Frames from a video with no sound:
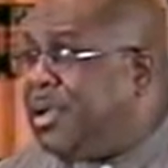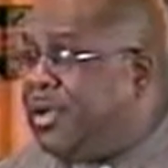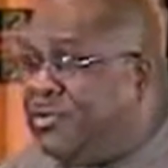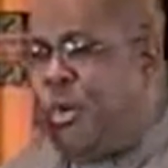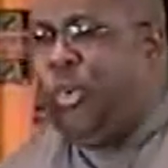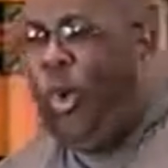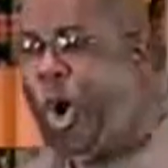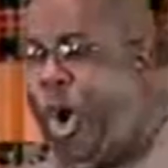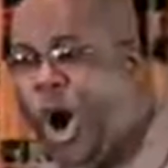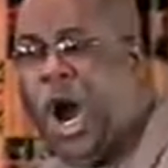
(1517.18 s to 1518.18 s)
for
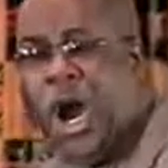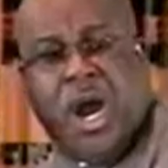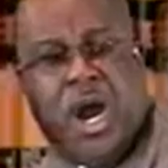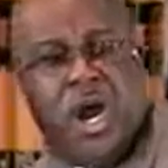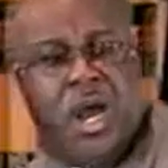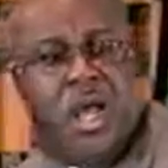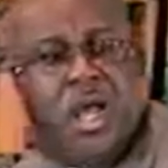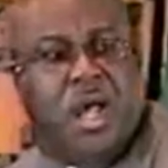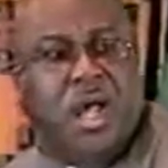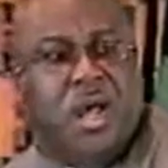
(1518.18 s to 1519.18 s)
war,
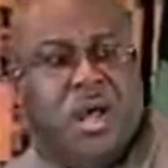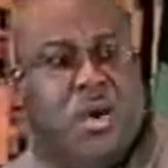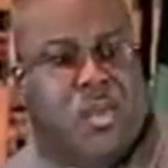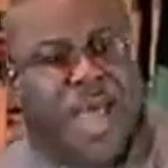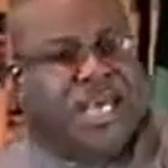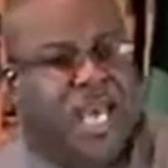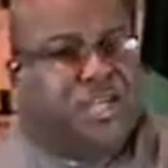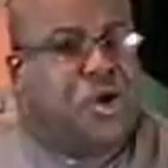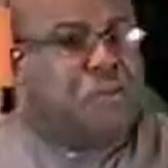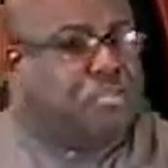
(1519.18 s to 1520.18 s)
why
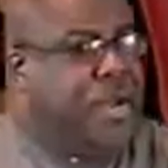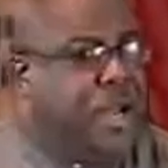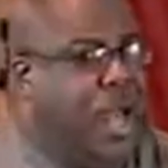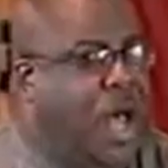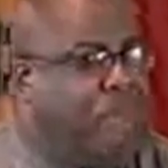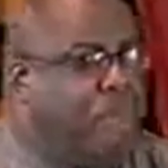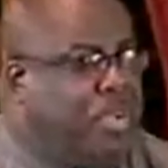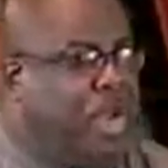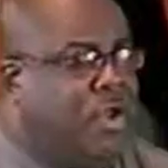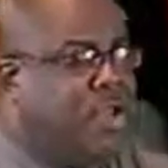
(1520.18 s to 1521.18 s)
can't you print up
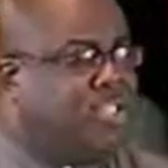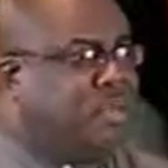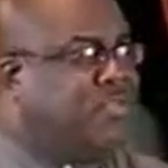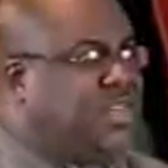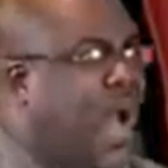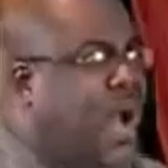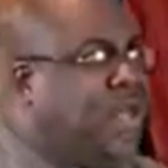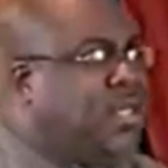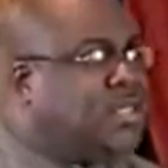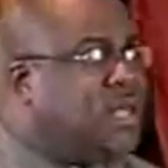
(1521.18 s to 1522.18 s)
billions of
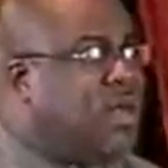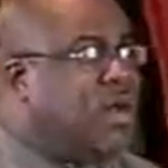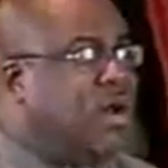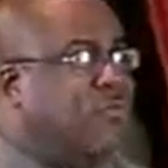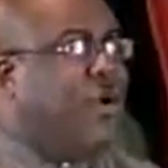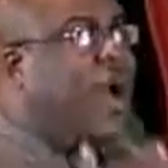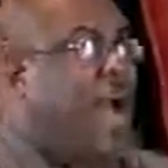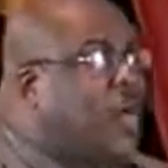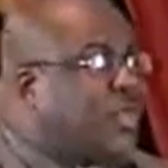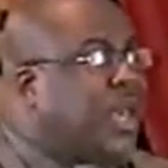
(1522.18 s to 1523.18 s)
dollars for
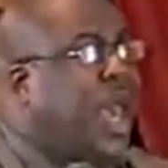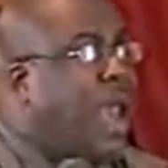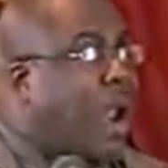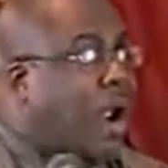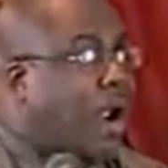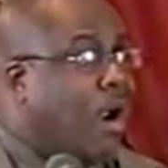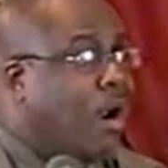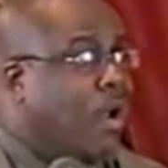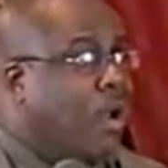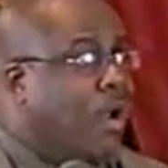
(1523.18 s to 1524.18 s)
health care?
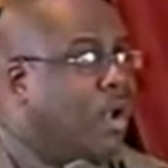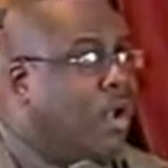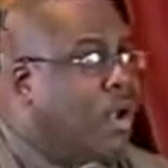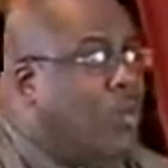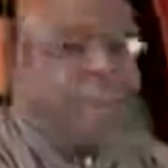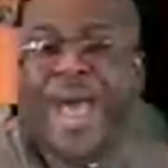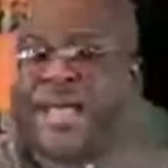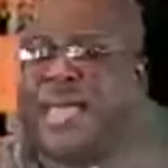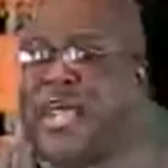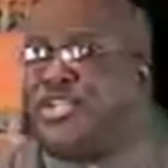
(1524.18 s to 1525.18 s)
Why
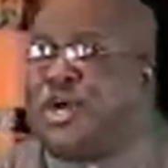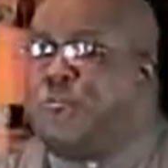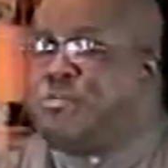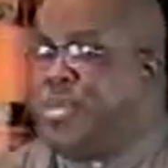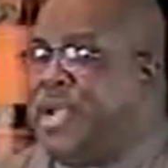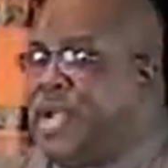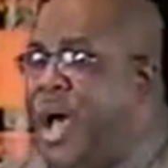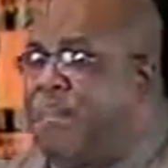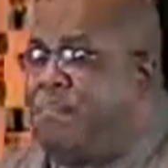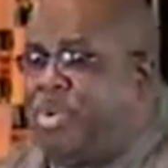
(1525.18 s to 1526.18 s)
can't you print
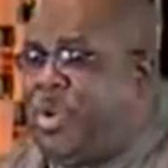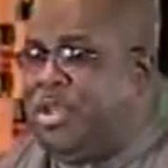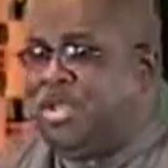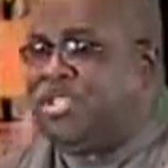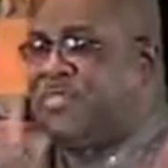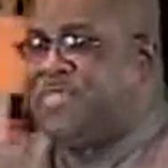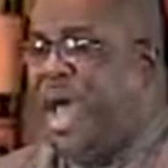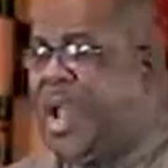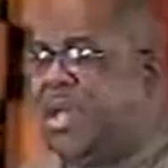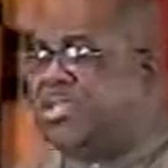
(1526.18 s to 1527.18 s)
up billions of
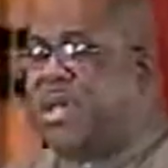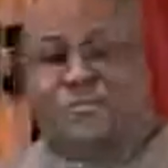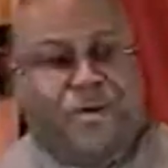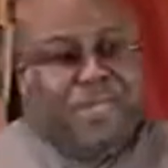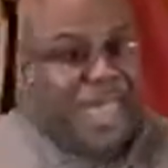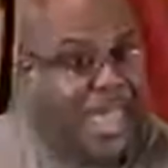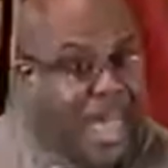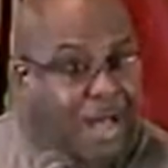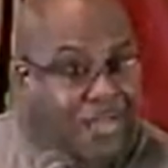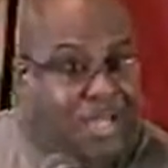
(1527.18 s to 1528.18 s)
dollars for the
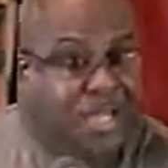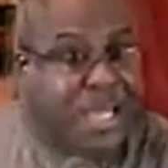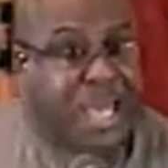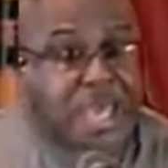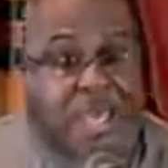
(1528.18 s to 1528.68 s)
elderly?